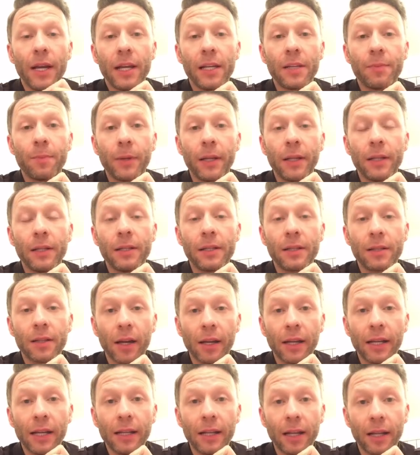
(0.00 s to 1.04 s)
It's been
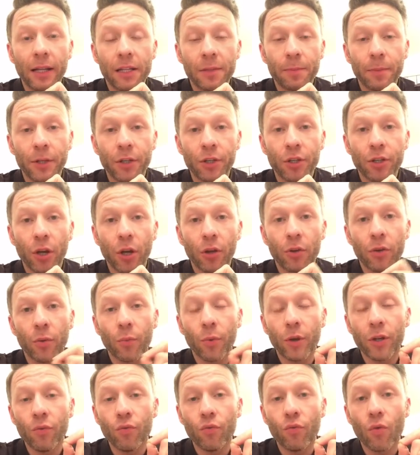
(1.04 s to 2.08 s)
studied and it's been shown that
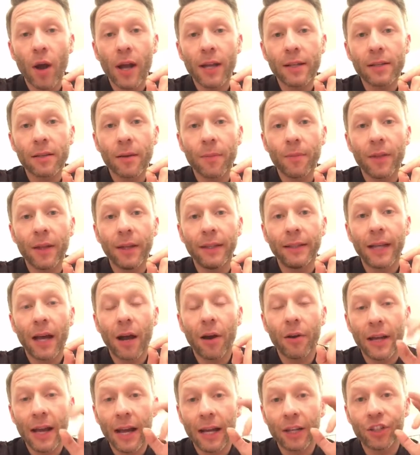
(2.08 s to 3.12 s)
when you write something
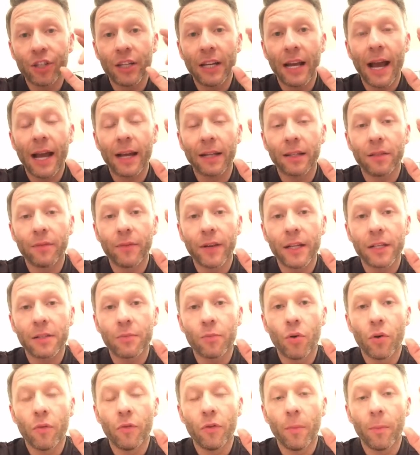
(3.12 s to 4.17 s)
down, it actually activates
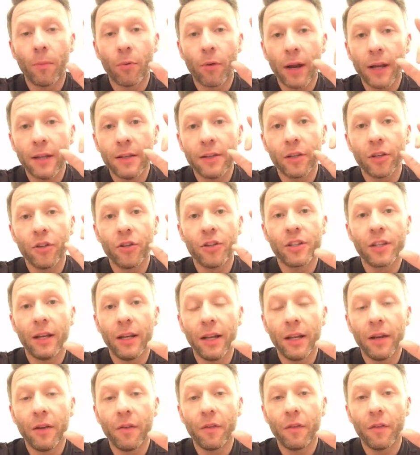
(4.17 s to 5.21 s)
more of your brain. So you
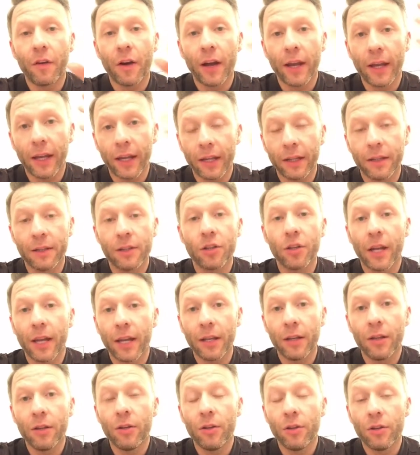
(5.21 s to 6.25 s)
solidify it
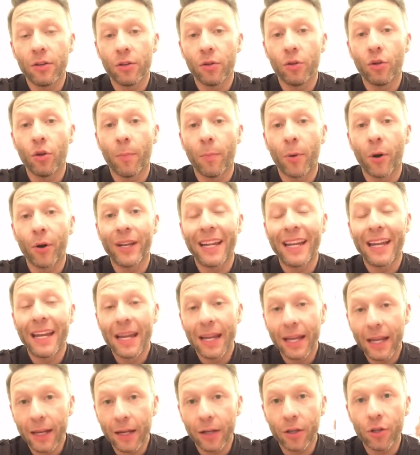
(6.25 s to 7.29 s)
into your body,
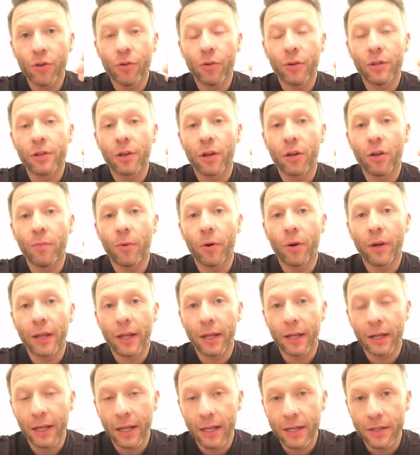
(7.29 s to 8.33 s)
in your internal body,
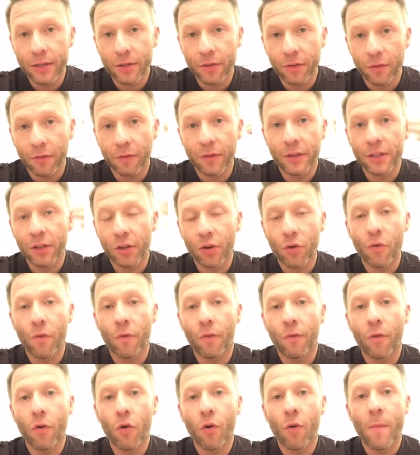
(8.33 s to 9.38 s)
and into physical
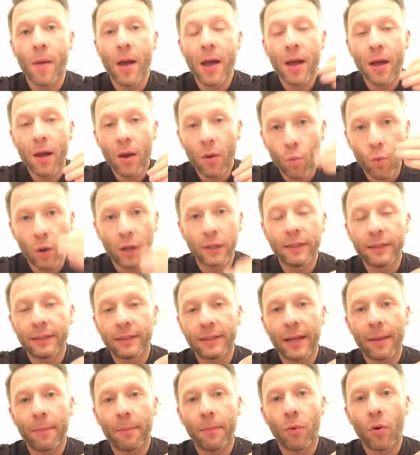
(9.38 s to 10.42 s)
form. One
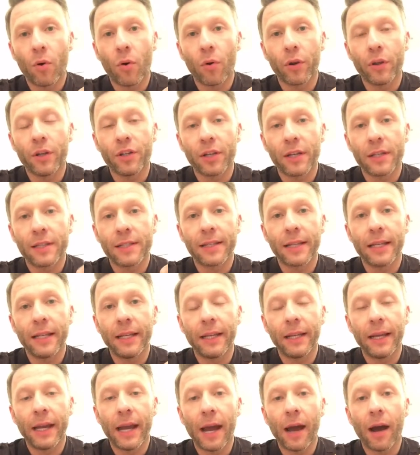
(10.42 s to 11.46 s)
step more than just
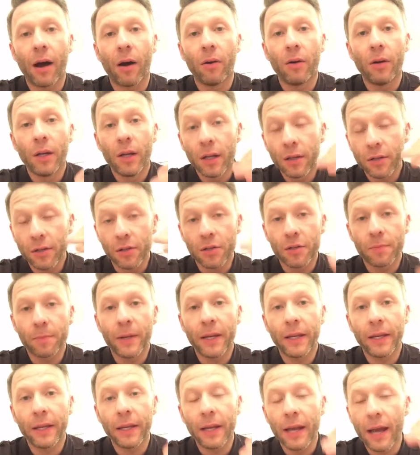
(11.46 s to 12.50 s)
thinking it out. So
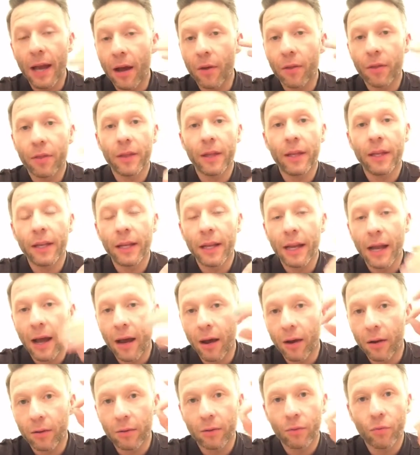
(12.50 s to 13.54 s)
speaking it out, thinking it
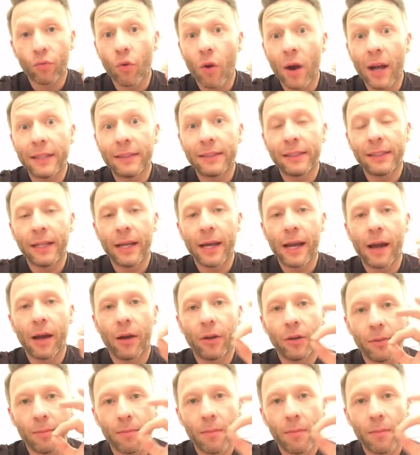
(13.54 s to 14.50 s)
out, writing it out.